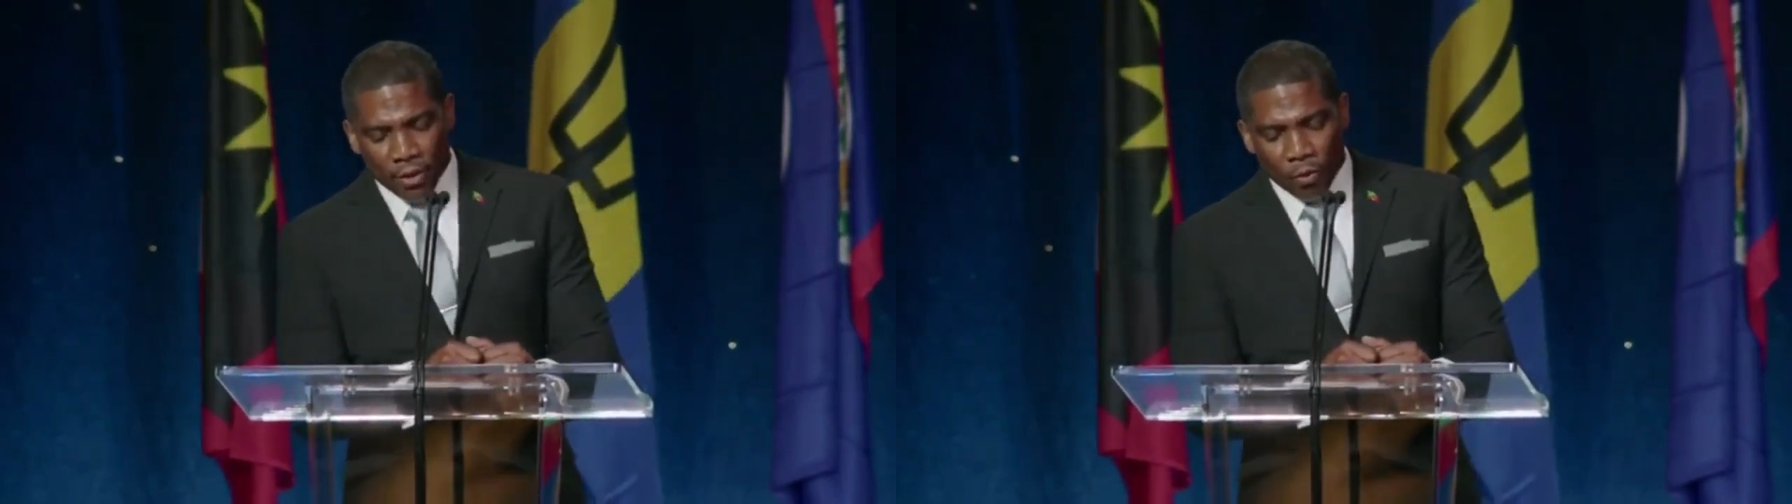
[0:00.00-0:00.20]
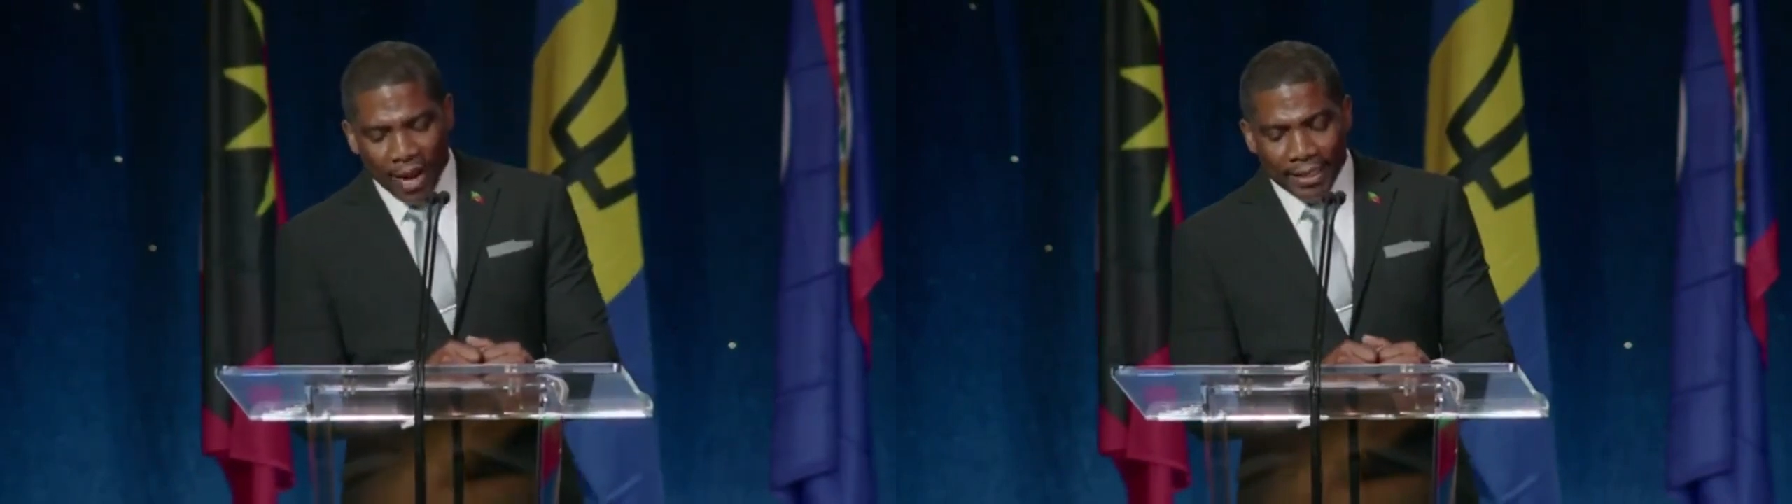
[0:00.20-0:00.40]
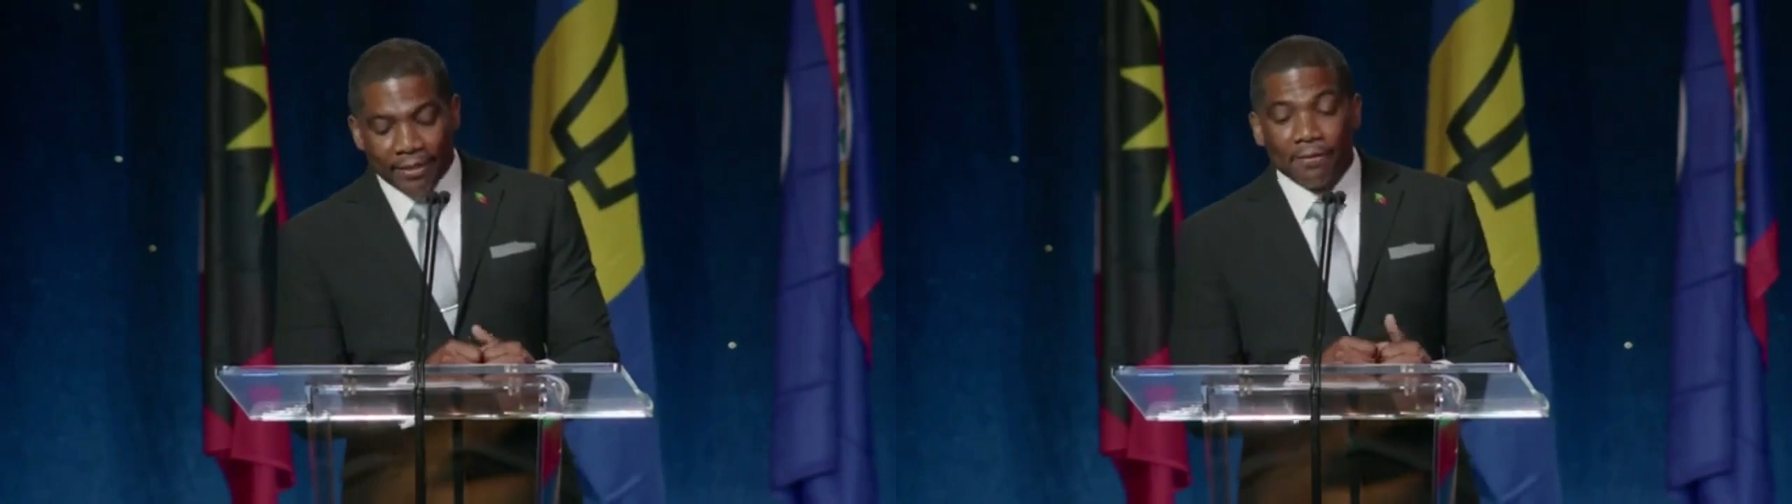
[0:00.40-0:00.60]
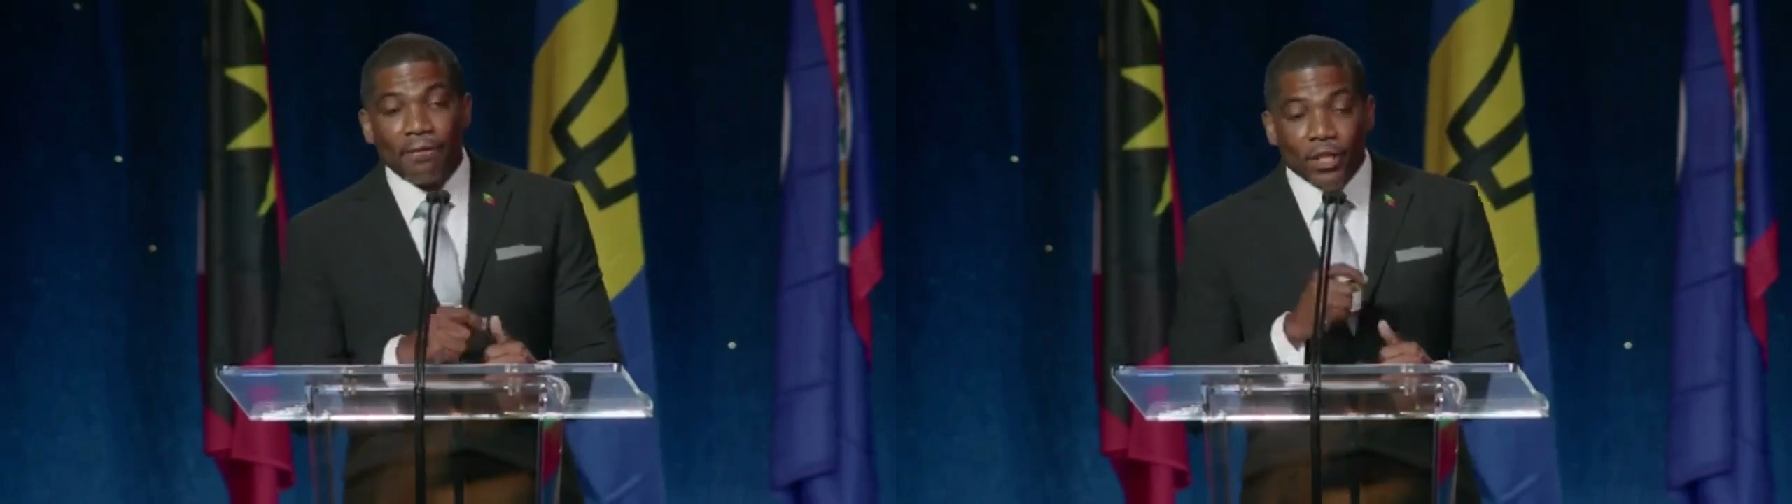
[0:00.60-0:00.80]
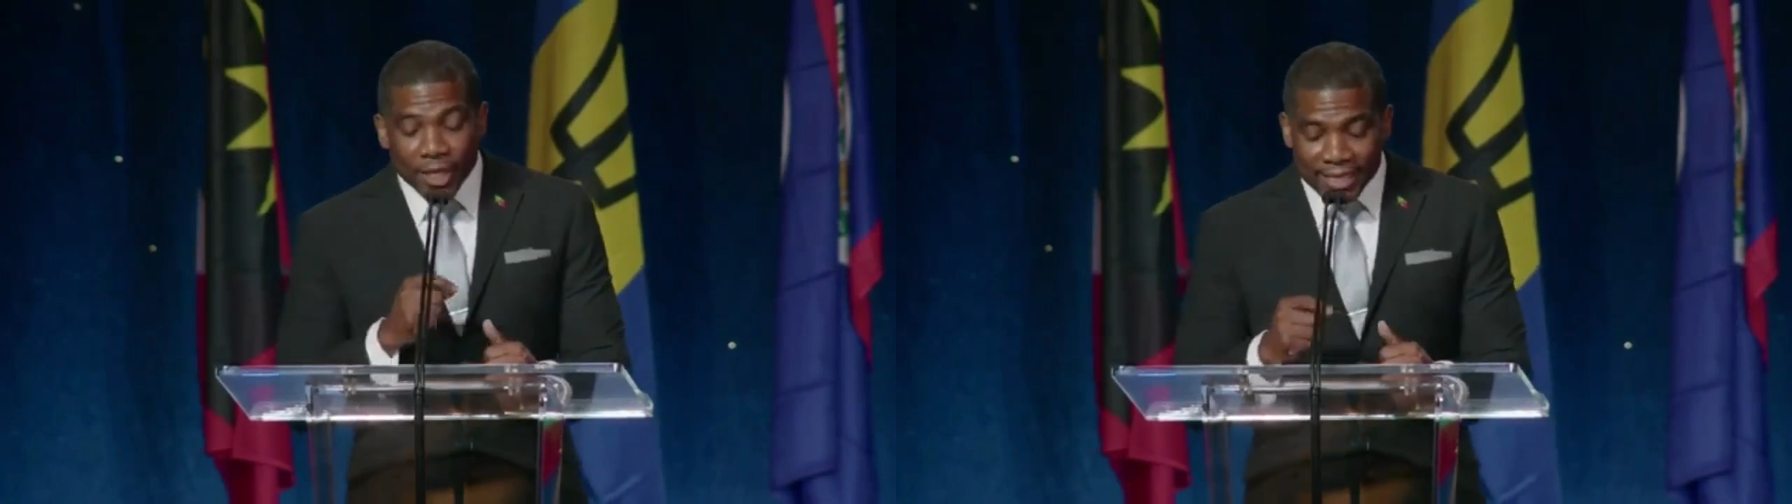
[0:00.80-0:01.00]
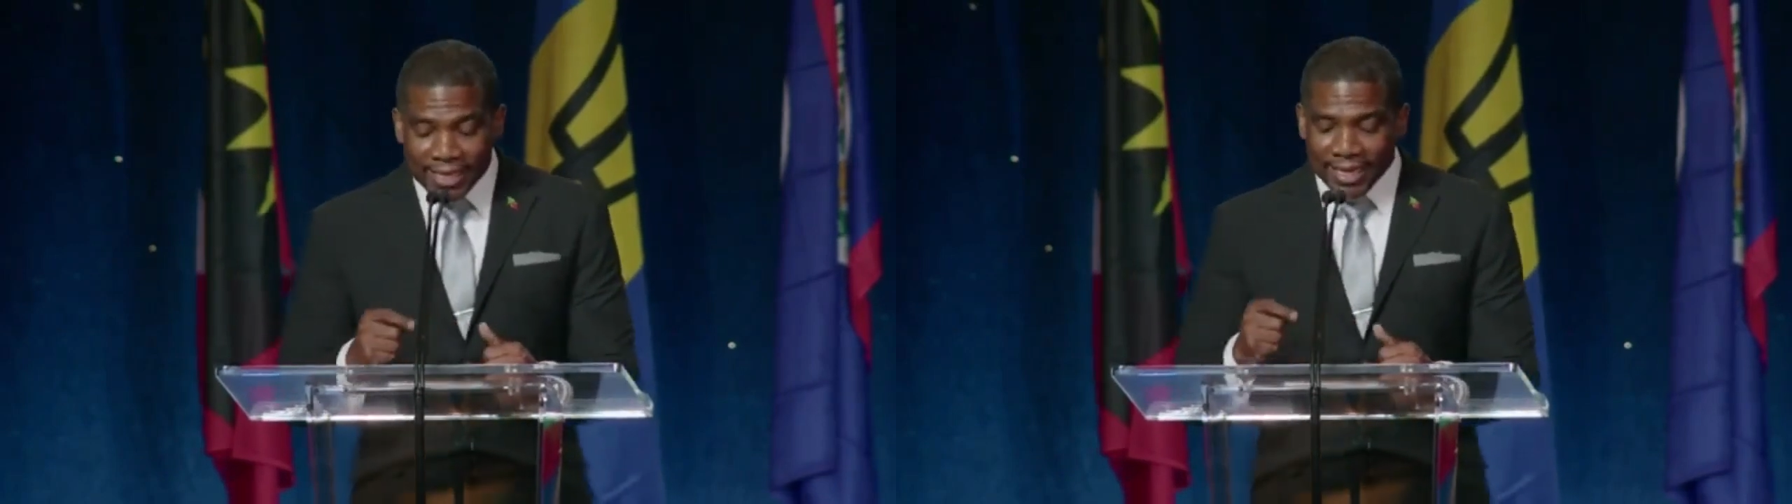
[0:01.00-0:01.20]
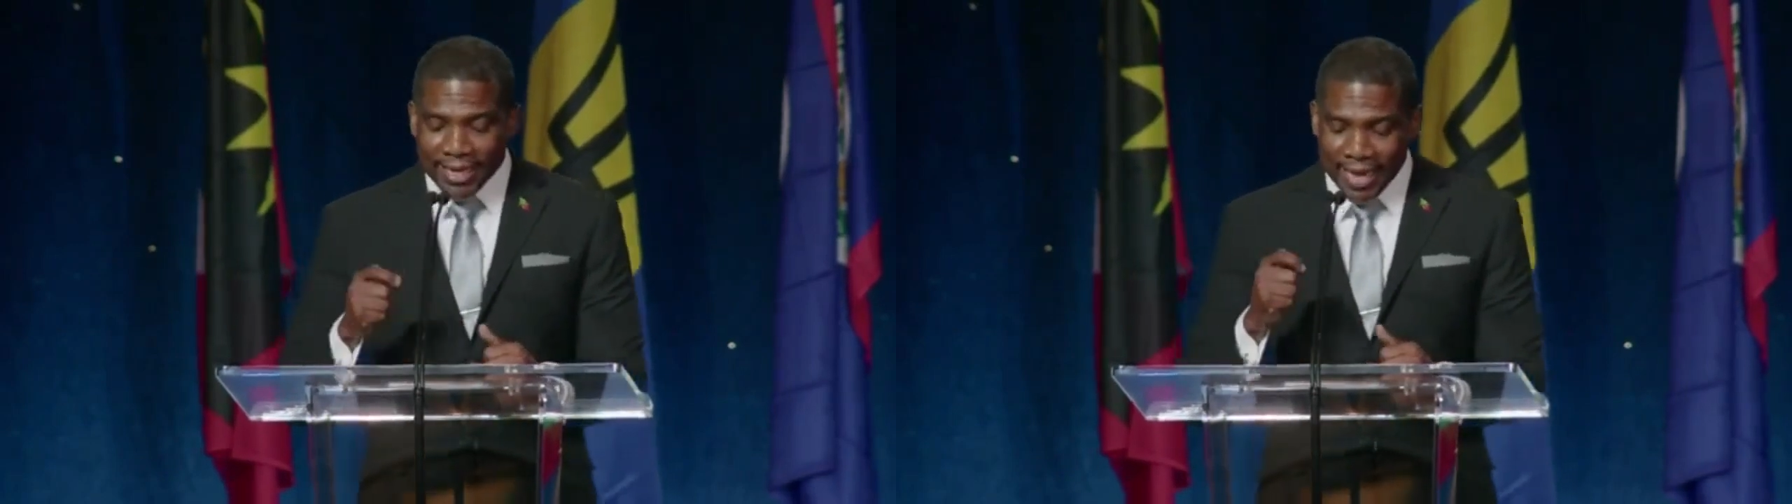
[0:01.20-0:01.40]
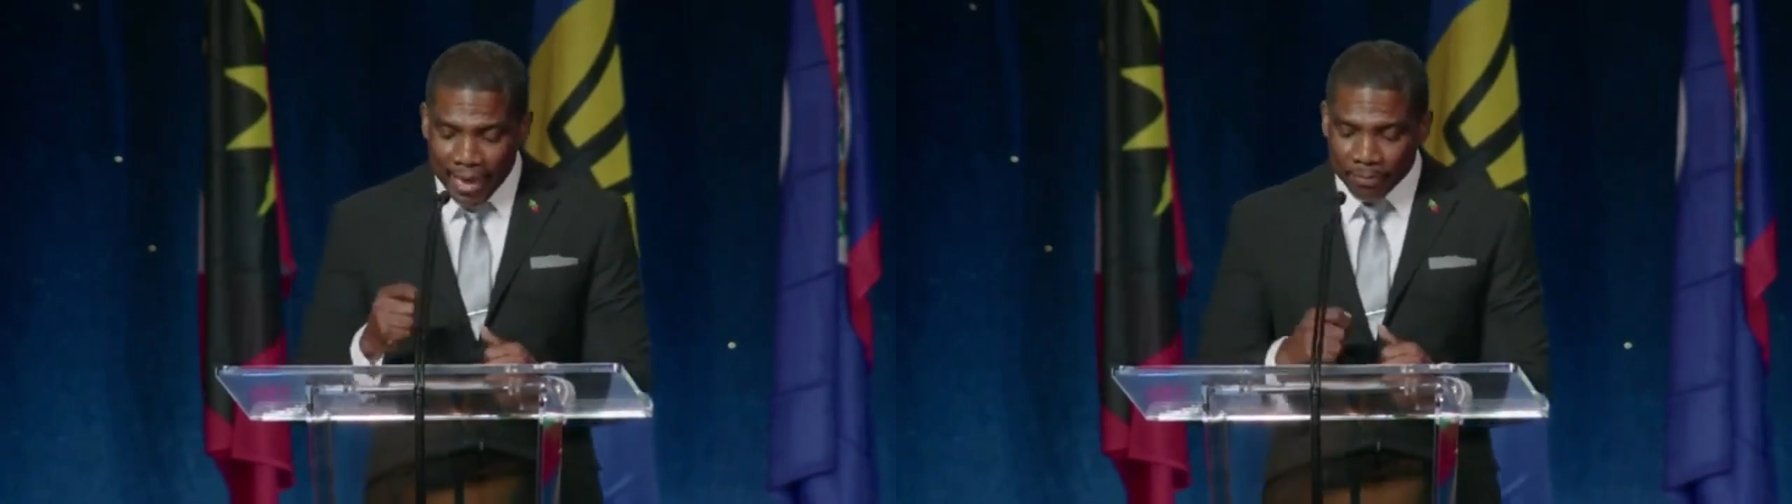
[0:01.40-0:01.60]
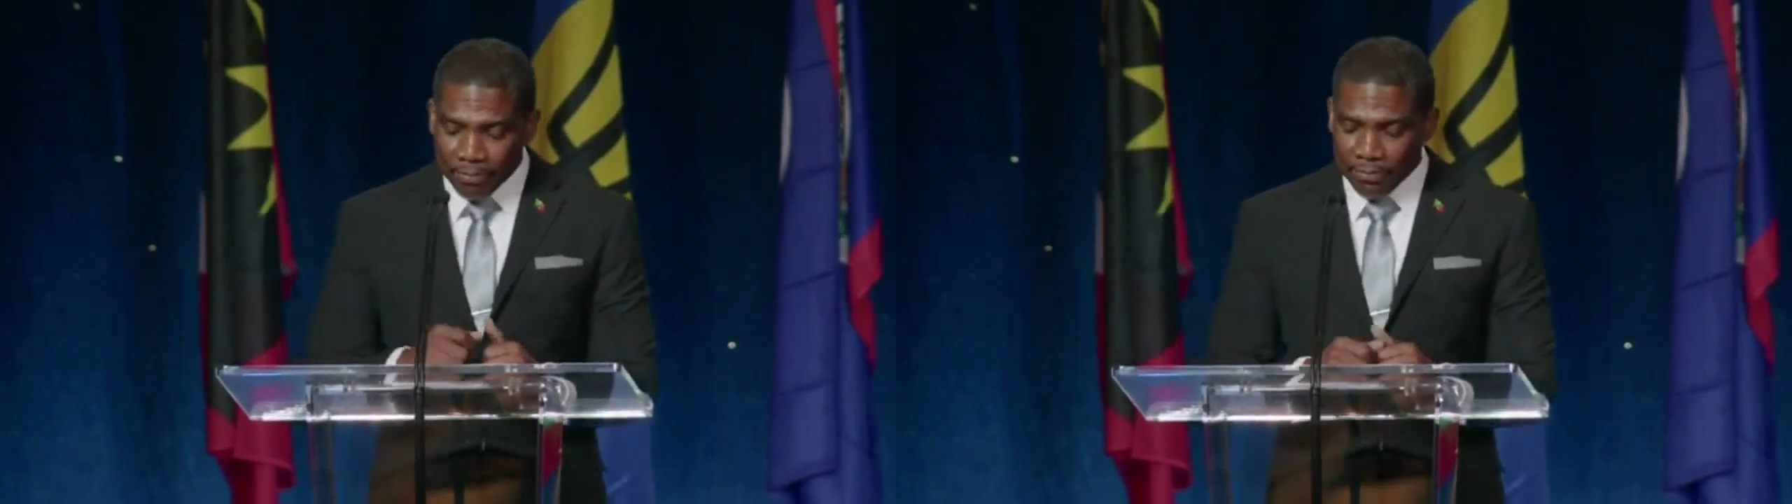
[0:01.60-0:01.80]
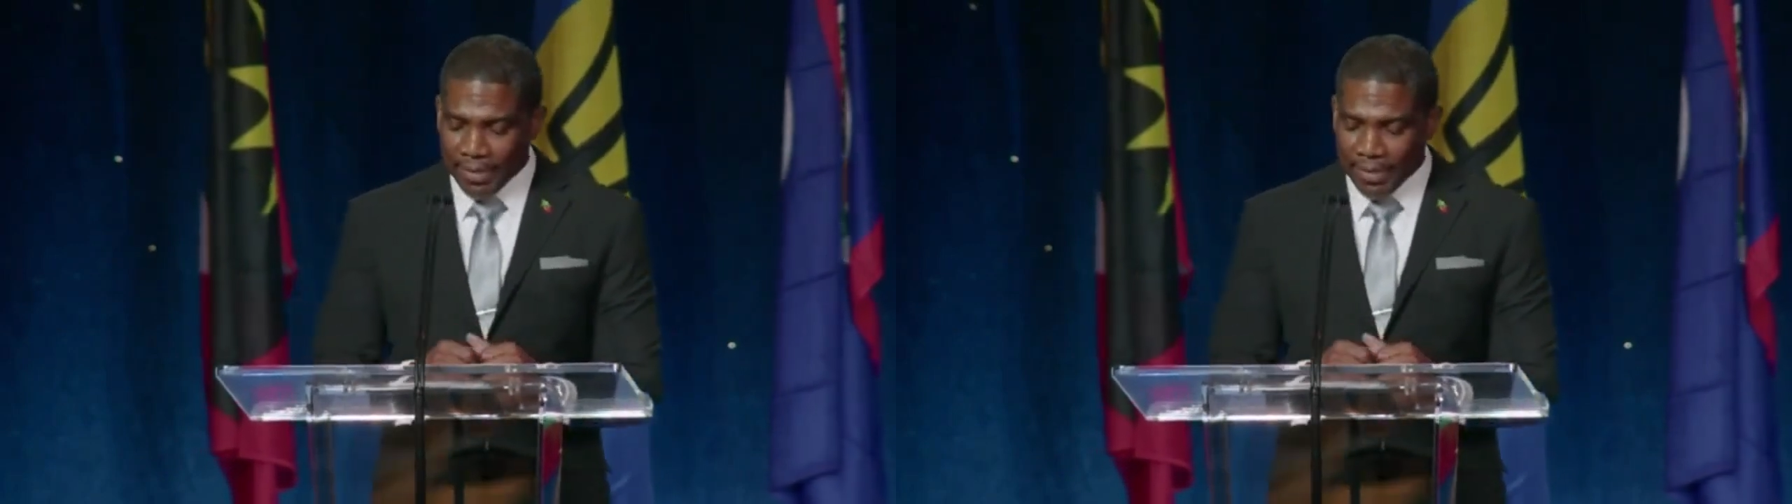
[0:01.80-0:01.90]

while the efficiency gap